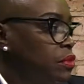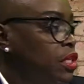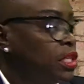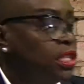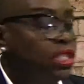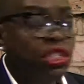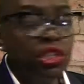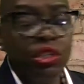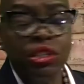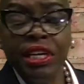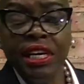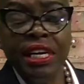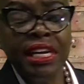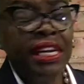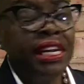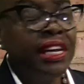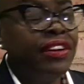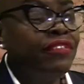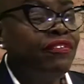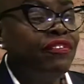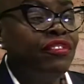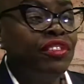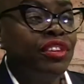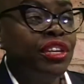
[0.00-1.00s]
So they didn't
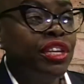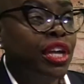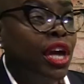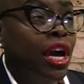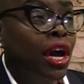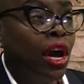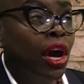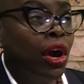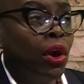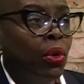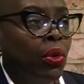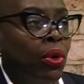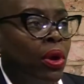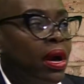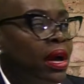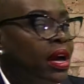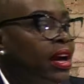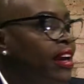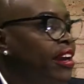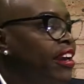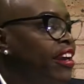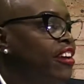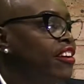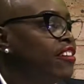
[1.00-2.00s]
even know
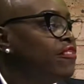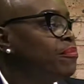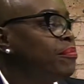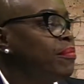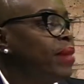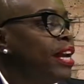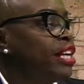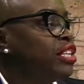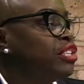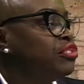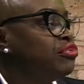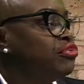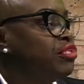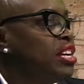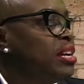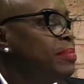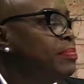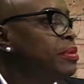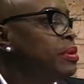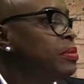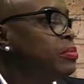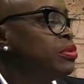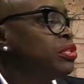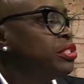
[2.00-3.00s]
if my
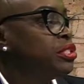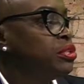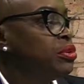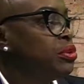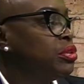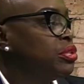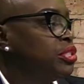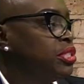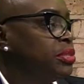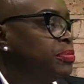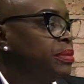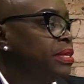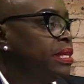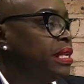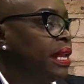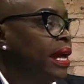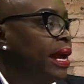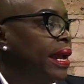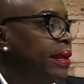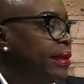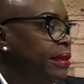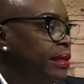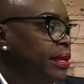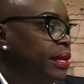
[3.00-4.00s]
treatment was going to be
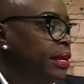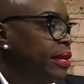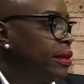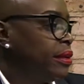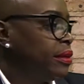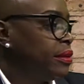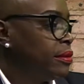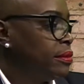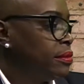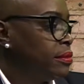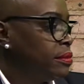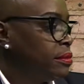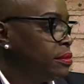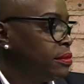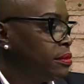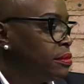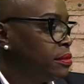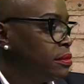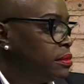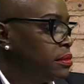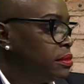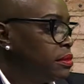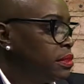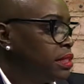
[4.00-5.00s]
likely.
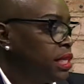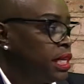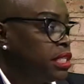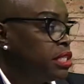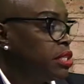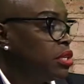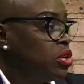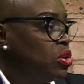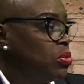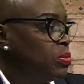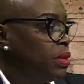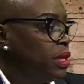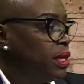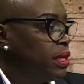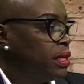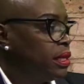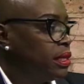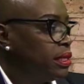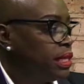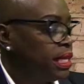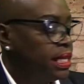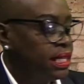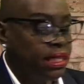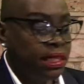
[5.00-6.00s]
They told me.
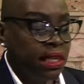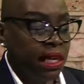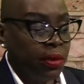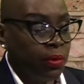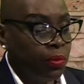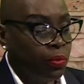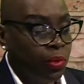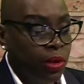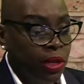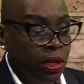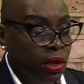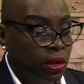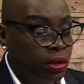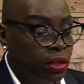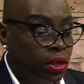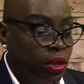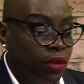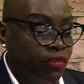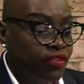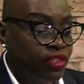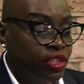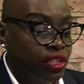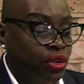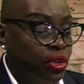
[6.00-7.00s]
They said, "We don't know
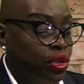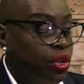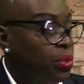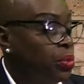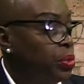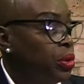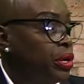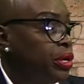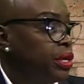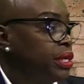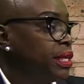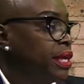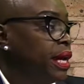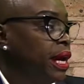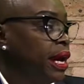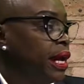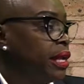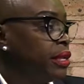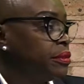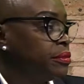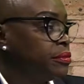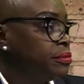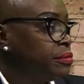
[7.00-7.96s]
if it's going to work or not."